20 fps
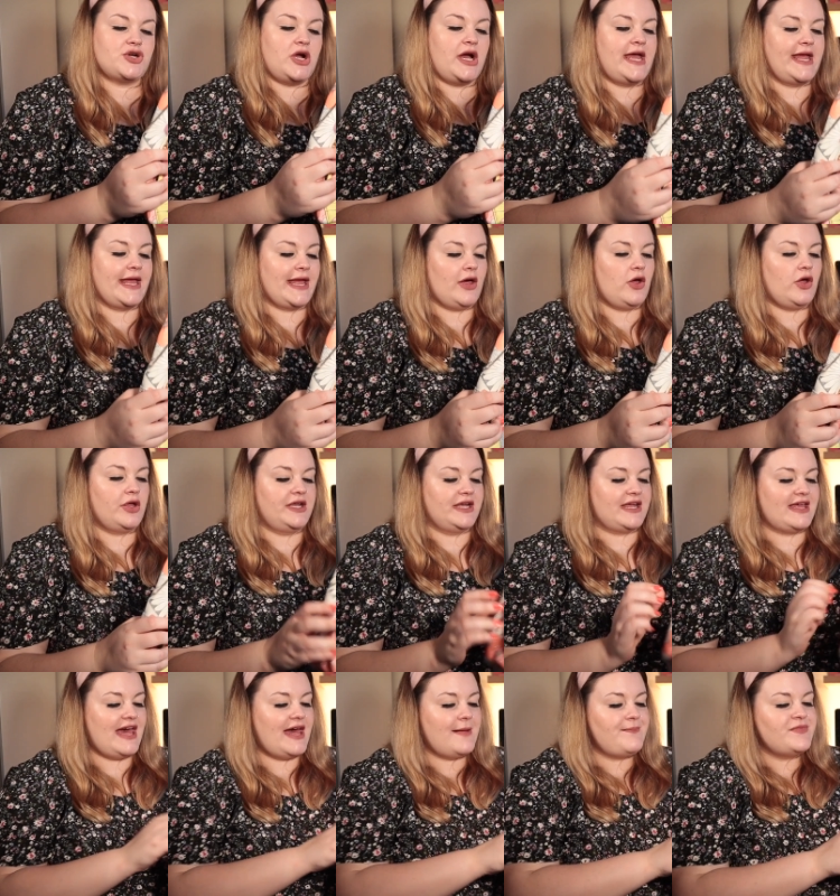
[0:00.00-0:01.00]
trying it on
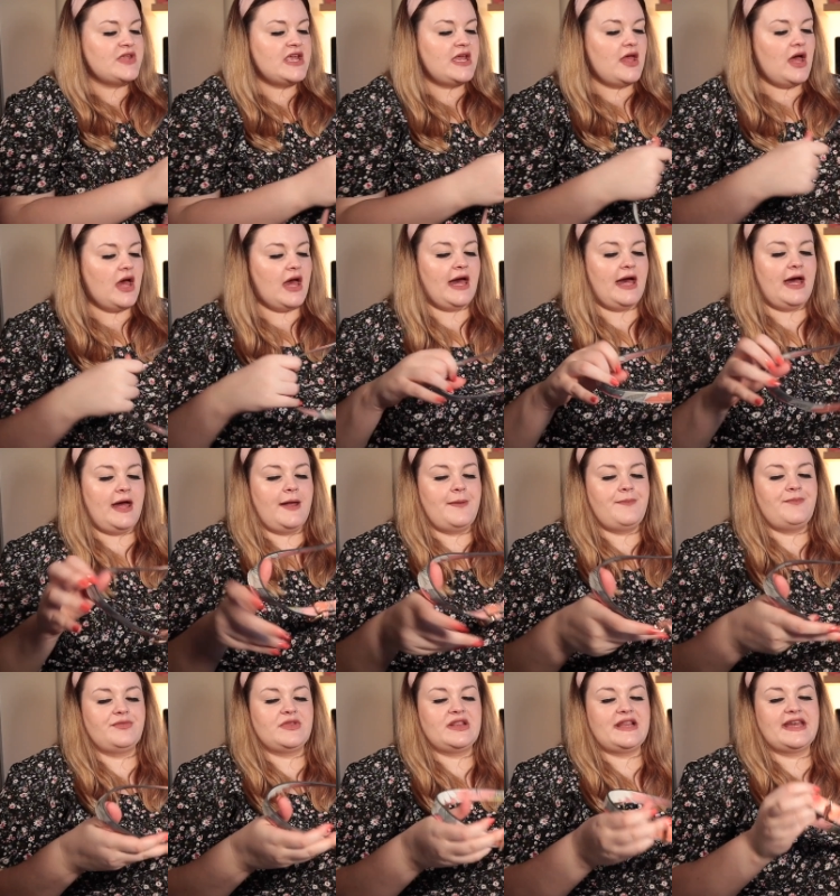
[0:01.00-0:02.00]
again.
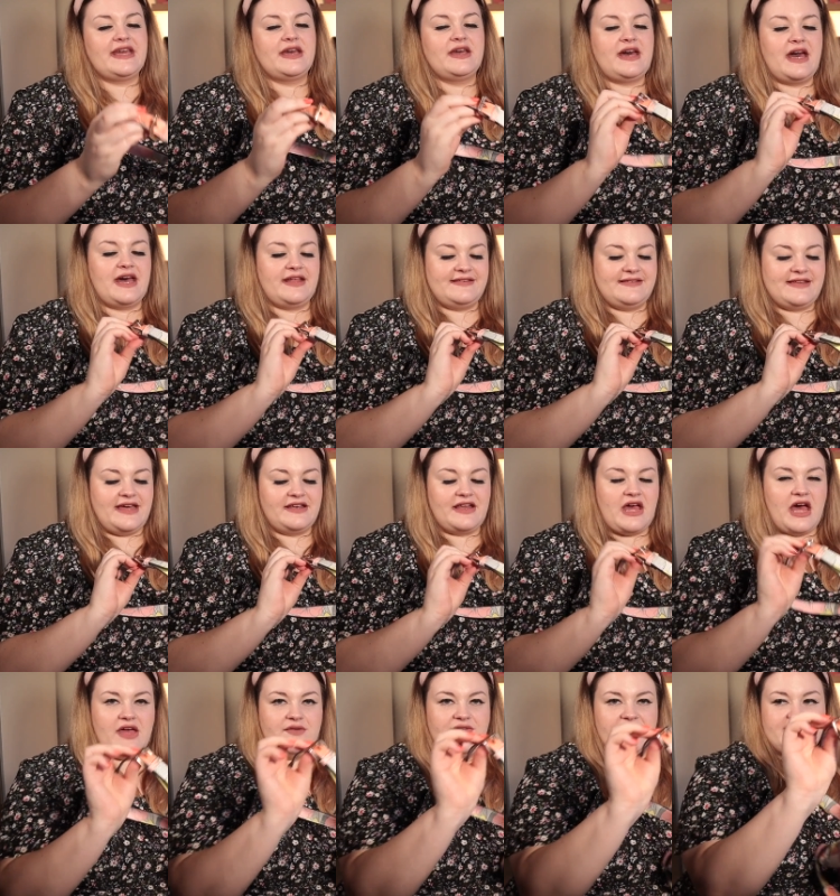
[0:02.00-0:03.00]
Um, like I said,
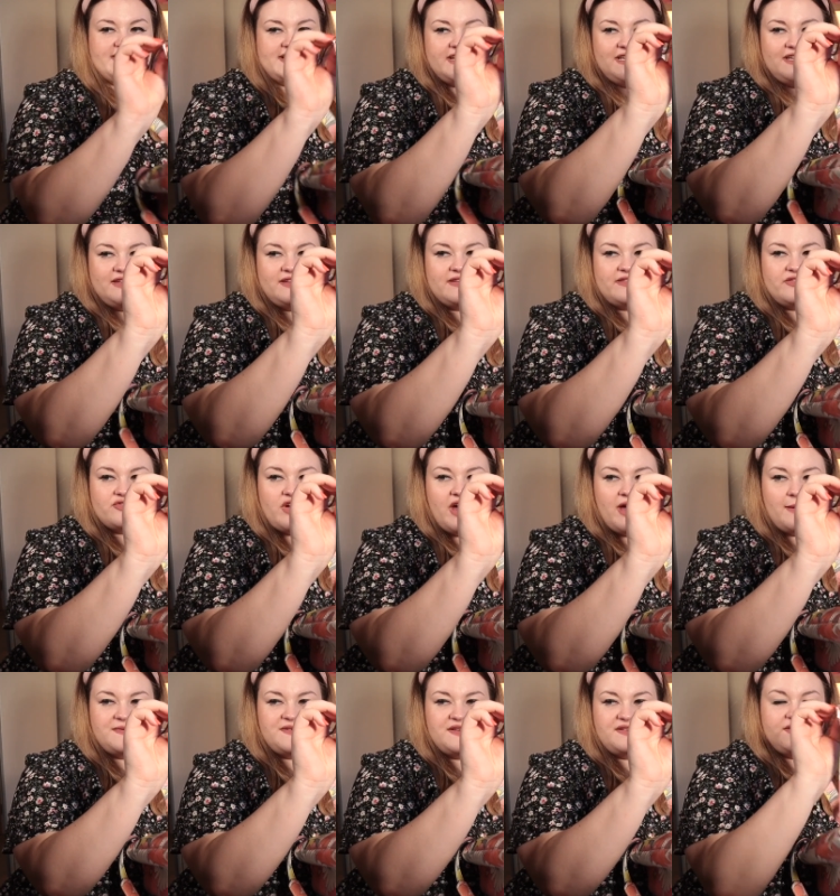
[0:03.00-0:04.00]
I've extended the
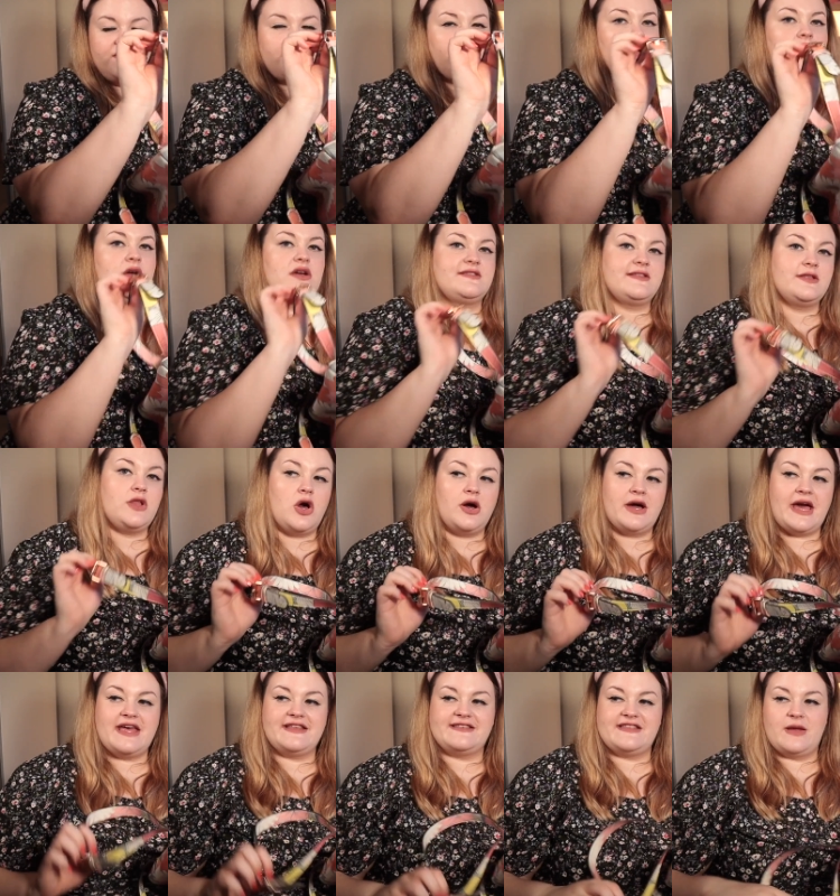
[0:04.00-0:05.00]
straps so they are as
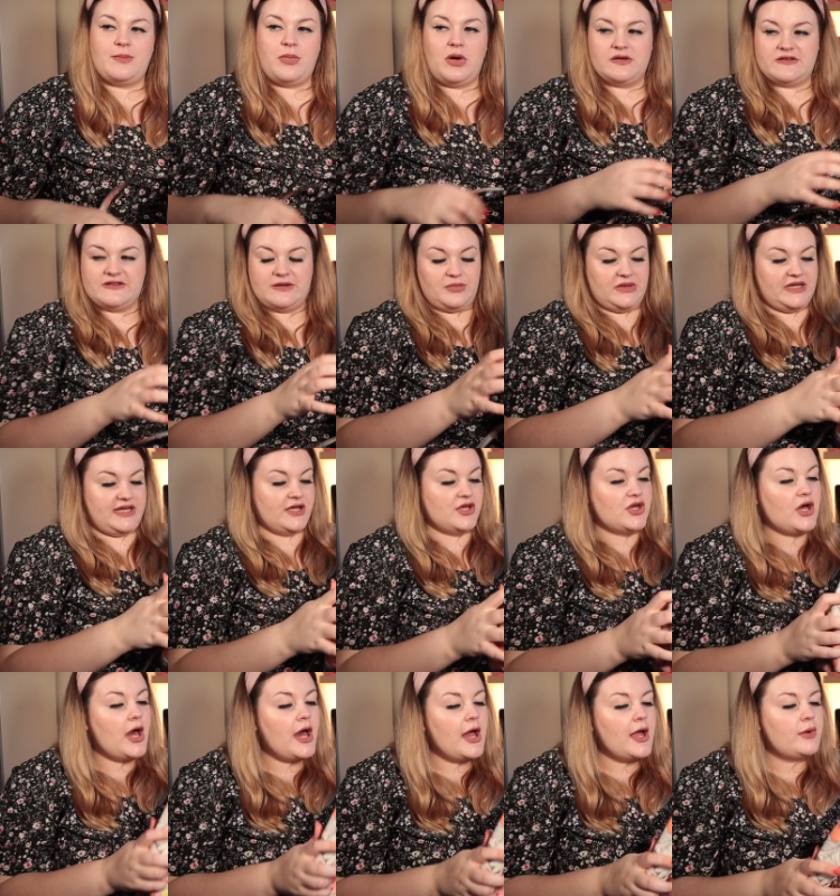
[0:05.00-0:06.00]
long as they possibly
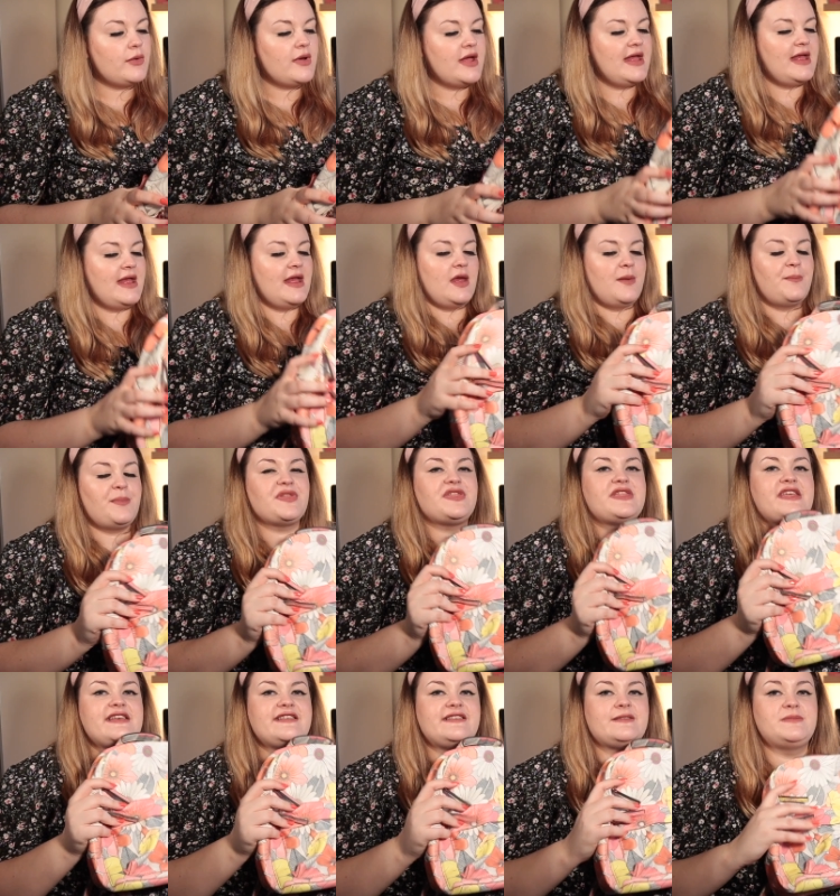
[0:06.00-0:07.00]
go.
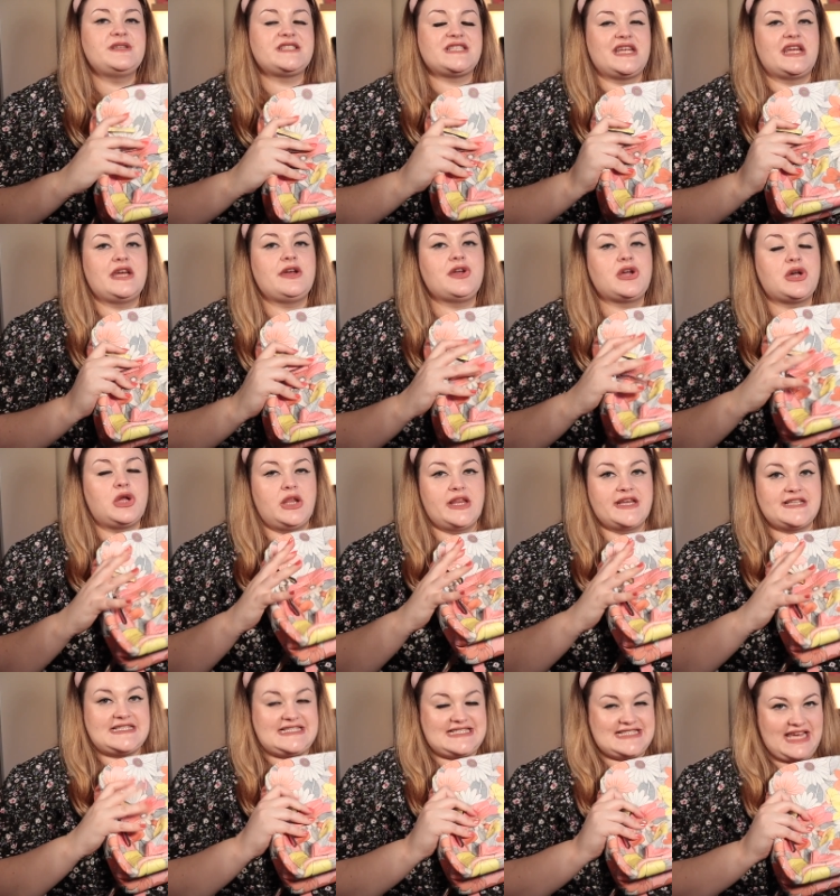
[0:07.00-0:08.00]
But this material
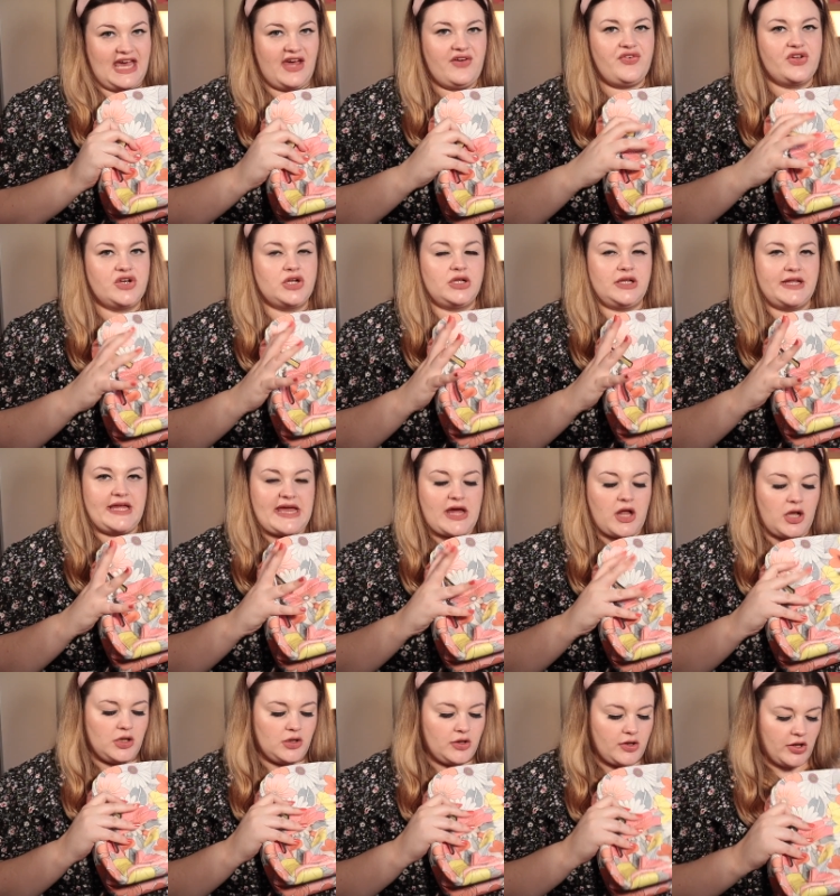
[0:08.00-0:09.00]
is definitely
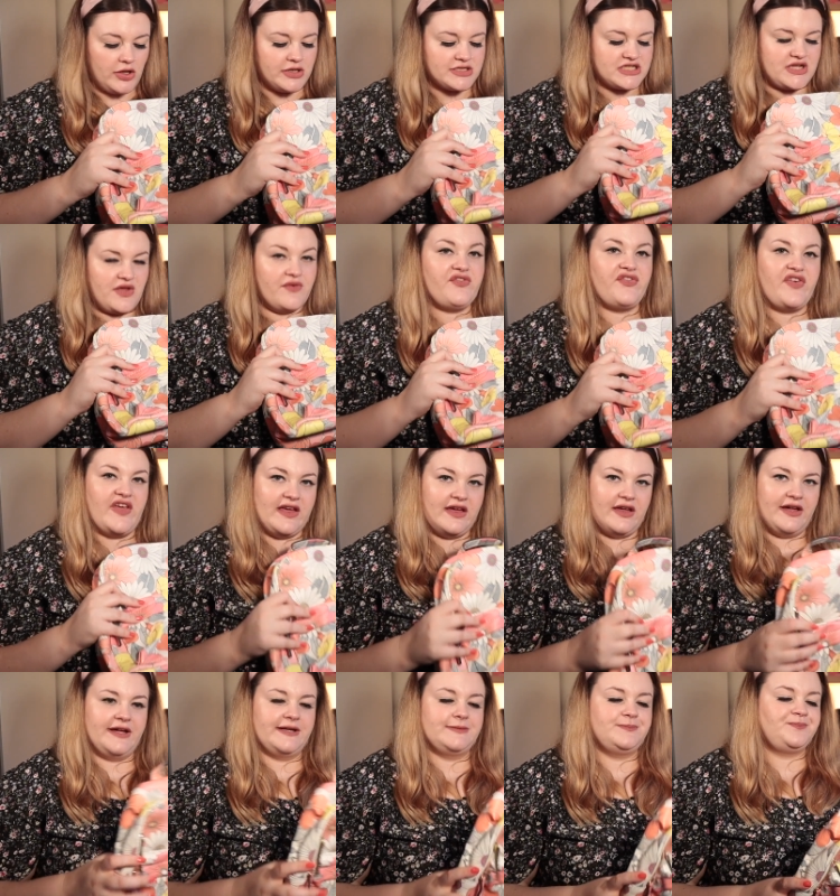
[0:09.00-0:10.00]
a lot
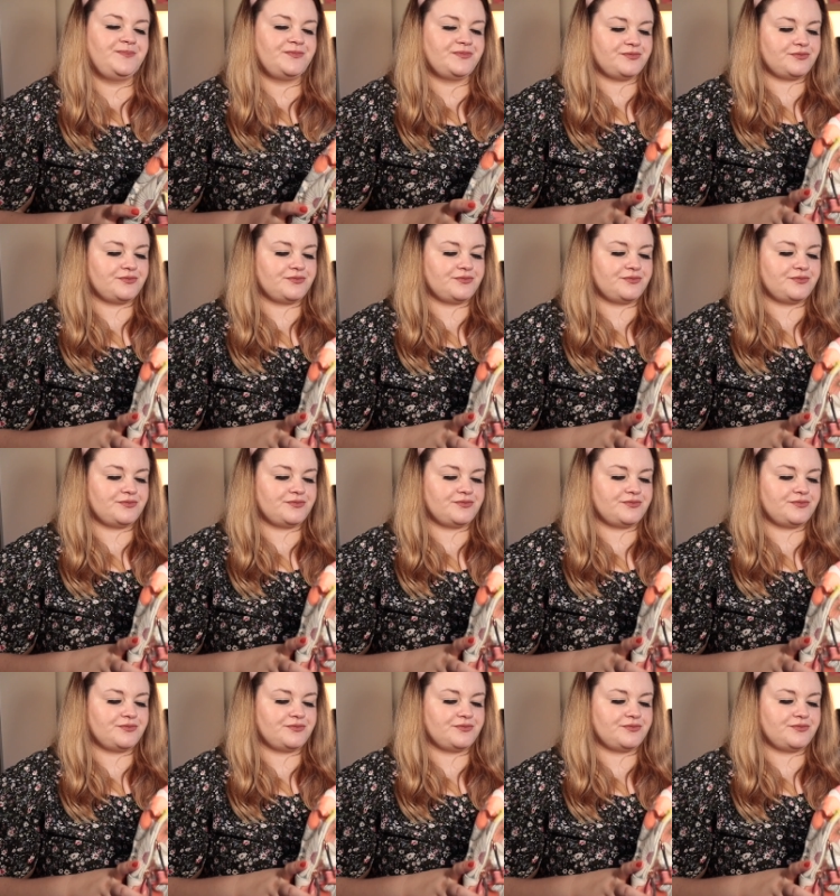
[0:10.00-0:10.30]
thicker